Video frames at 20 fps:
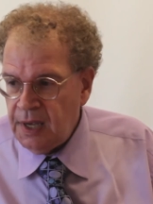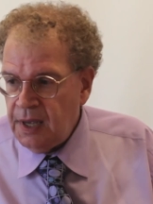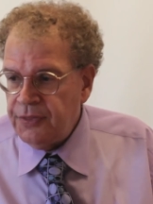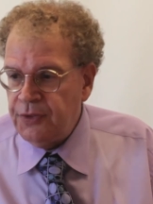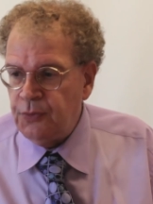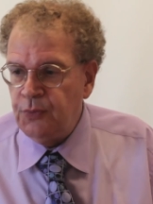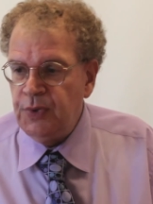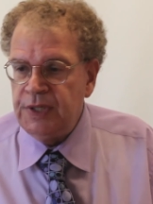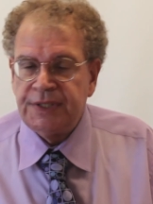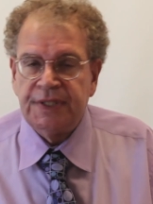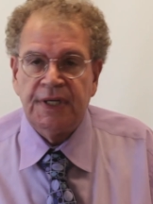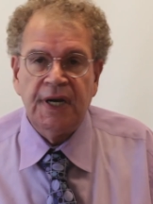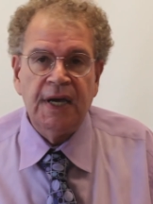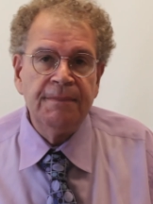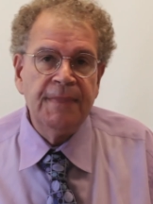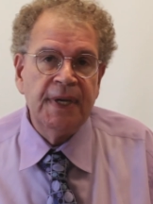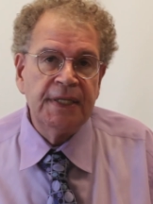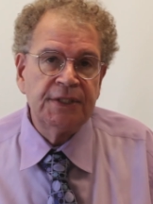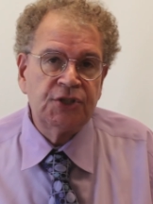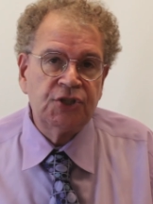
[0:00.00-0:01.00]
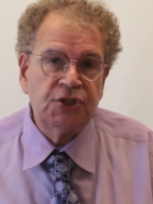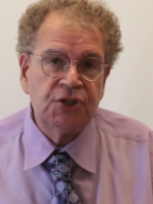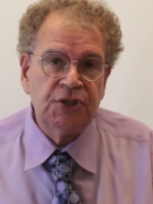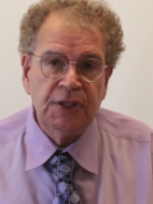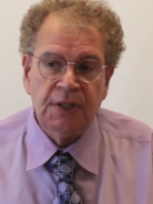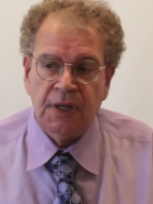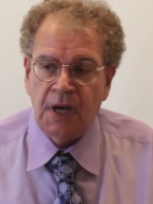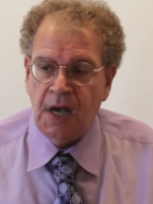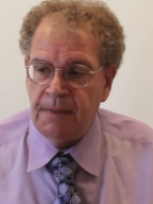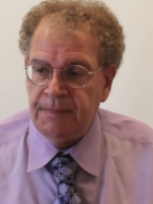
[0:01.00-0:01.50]
The reason I'm
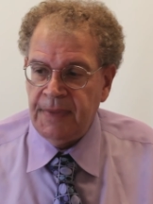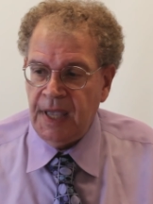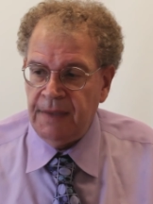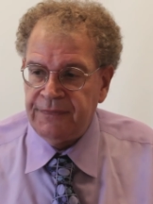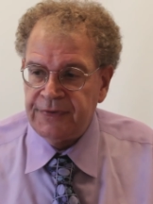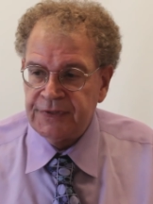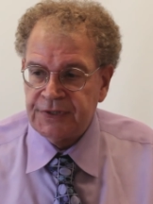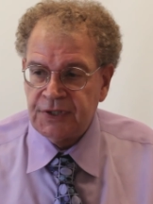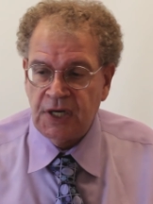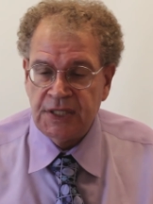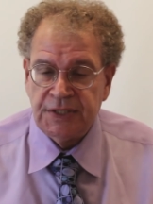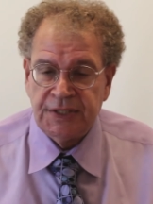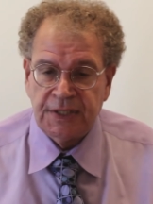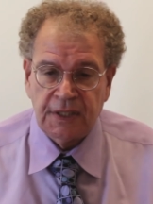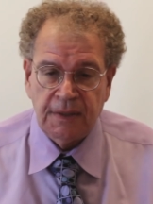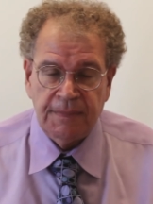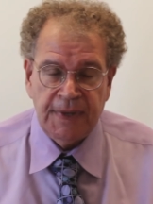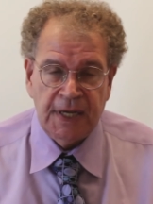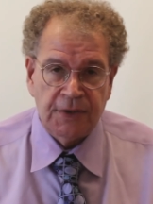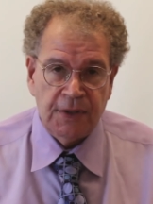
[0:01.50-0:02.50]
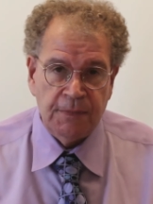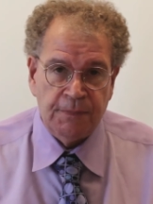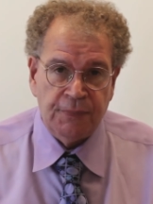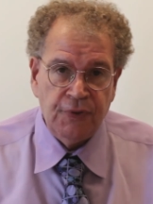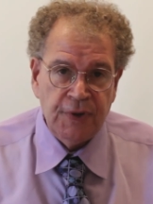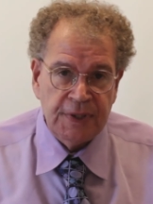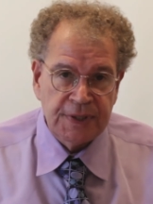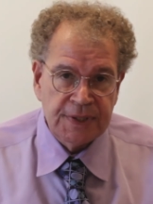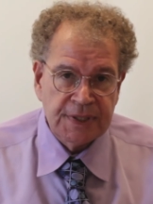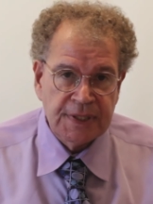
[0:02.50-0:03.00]
um, emphasizing about the
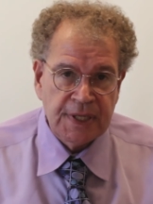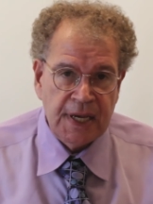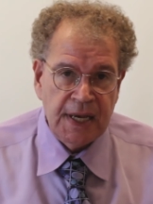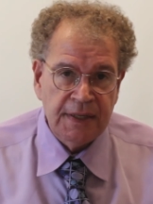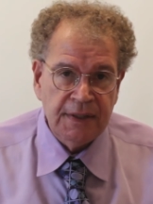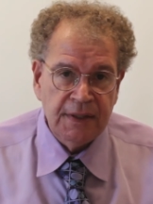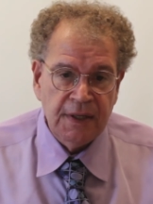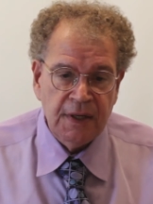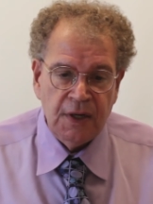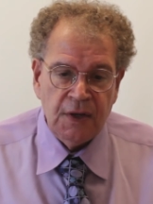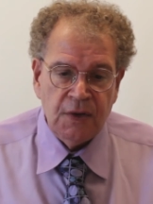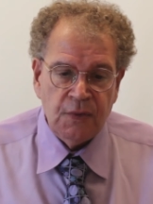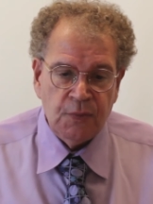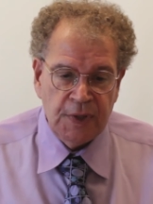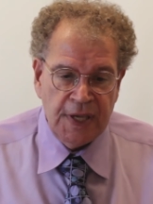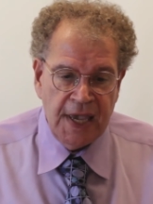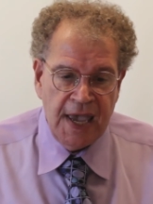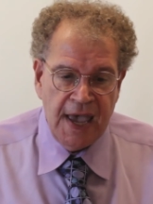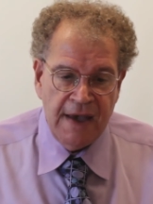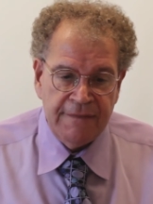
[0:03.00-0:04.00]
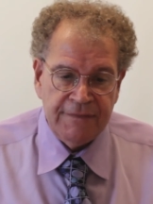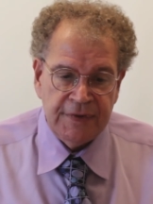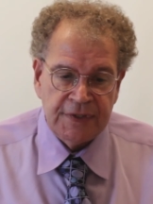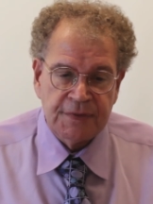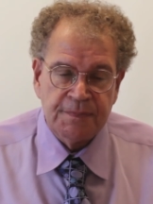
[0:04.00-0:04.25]
print set we have is